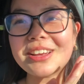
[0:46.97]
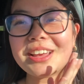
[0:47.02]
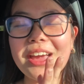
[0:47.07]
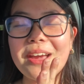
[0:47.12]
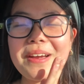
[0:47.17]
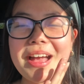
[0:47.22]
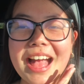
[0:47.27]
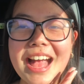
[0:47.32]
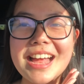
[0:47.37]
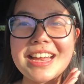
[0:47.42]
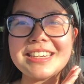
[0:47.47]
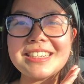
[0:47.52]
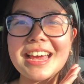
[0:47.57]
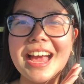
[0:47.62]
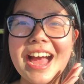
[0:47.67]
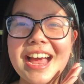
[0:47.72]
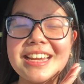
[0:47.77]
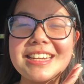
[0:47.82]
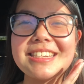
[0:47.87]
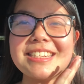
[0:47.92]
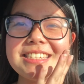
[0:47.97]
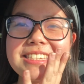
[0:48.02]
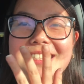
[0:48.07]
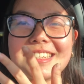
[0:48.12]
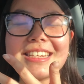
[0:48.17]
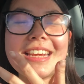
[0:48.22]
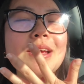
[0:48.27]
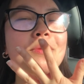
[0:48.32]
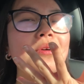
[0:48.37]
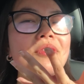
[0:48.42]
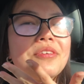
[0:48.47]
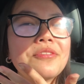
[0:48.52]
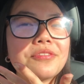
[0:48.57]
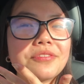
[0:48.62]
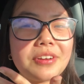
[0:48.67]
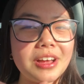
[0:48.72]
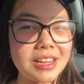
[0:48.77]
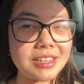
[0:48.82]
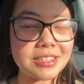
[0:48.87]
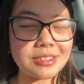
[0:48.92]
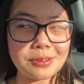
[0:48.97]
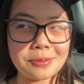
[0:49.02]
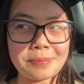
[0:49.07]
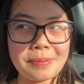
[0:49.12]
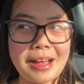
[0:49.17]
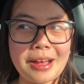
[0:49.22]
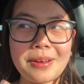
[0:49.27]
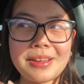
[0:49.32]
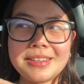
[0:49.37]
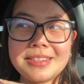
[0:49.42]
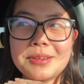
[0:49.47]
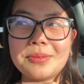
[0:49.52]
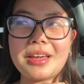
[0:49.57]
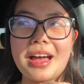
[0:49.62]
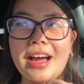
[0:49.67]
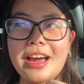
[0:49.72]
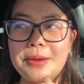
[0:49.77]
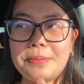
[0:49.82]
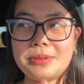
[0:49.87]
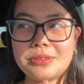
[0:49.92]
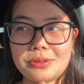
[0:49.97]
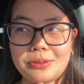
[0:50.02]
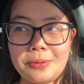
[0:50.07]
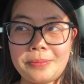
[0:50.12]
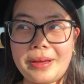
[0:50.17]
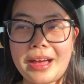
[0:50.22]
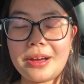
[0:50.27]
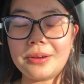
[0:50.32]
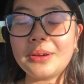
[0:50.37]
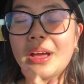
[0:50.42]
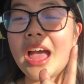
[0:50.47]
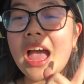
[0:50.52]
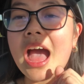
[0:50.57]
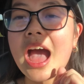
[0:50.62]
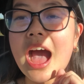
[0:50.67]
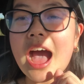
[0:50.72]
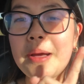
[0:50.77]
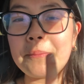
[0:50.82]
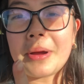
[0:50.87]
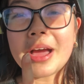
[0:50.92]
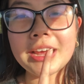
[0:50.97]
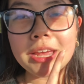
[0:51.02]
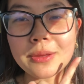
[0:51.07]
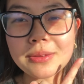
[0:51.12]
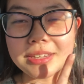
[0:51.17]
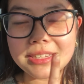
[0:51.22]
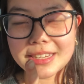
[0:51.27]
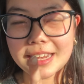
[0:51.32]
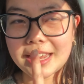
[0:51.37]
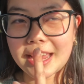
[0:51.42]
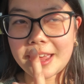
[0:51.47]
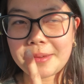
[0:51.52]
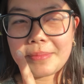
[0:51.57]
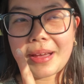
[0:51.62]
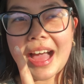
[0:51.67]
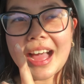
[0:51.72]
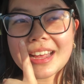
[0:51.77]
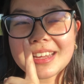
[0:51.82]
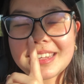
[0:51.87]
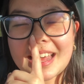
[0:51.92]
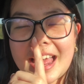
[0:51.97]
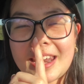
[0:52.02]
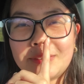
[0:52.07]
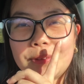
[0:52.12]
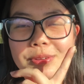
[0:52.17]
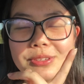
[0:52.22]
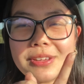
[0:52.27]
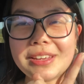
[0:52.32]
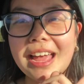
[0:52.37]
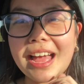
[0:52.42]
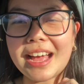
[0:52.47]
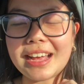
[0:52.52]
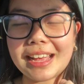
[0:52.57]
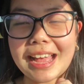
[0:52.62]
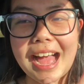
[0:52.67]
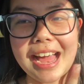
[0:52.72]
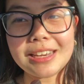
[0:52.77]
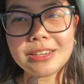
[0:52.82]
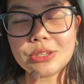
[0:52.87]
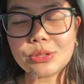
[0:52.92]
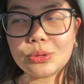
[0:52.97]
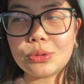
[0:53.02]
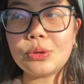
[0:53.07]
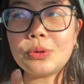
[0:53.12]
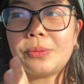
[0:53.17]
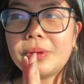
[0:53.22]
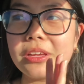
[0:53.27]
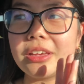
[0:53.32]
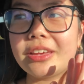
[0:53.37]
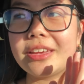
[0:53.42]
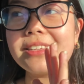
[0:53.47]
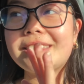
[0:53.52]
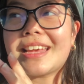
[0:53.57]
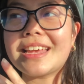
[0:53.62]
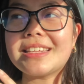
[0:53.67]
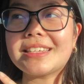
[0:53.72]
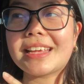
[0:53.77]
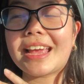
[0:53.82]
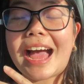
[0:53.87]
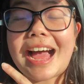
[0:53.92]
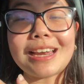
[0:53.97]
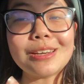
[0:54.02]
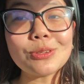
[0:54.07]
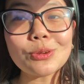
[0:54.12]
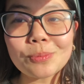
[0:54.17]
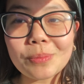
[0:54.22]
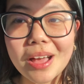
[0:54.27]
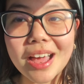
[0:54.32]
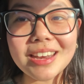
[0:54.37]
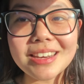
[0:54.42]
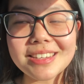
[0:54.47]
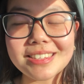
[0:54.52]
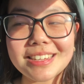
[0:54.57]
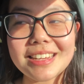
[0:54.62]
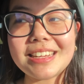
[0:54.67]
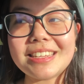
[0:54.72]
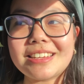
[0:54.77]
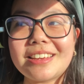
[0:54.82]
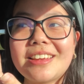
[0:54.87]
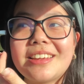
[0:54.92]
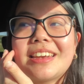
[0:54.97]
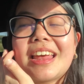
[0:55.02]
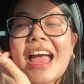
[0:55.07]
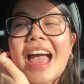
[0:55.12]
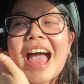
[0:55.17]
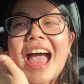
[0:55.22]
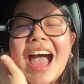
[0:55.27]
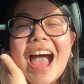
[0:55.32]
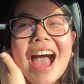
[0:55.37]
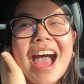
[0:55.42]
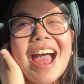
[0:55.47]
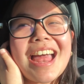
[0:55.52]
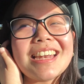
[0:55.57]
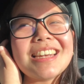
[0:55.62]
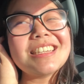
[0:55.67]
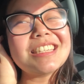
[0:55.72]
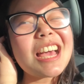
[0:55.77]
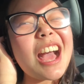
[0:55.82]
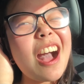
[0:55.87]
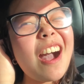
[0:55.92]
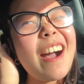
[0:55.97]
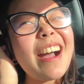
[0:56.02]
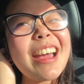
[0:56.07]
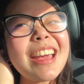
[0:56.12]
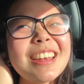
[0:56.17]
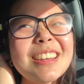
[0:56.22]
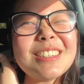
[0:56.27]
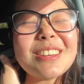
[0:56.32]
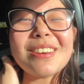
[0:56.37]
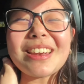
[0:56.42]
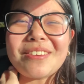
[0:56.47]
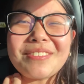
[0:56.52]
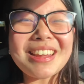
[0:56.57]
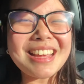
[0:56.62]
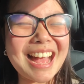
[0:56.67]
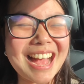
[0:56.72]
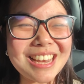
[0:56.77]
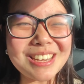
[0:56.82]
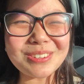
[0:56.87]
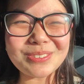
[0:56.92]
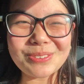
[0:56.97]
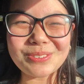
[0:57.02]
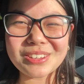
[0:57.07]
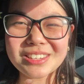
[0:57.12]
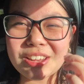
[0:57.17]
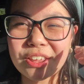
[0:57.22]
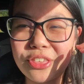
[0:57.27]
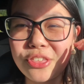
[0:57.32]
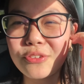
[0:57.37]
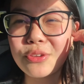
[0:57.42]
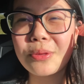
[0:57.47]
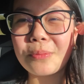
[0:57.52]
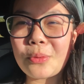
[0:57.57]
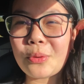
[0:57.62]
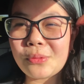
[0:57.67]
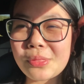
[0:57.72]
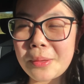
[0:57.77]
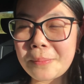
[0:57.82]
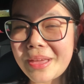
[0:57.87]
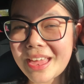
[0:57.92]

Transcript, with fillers: go ahead and see what the fuss is about and see what the hype is all about. I might go to TK Maxx and also get a candle because it's candle burning season and I don't have any candles because I threw them all in the